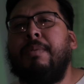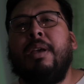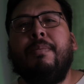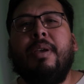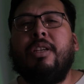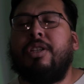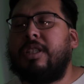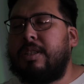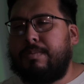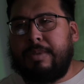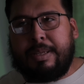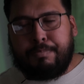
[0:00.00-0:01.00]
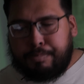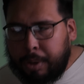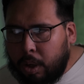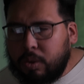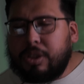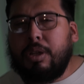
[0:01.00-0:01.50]
maybe just
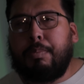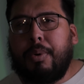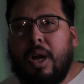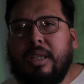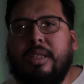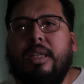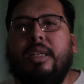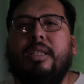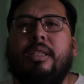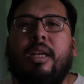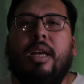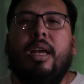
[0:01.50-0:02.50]
post the process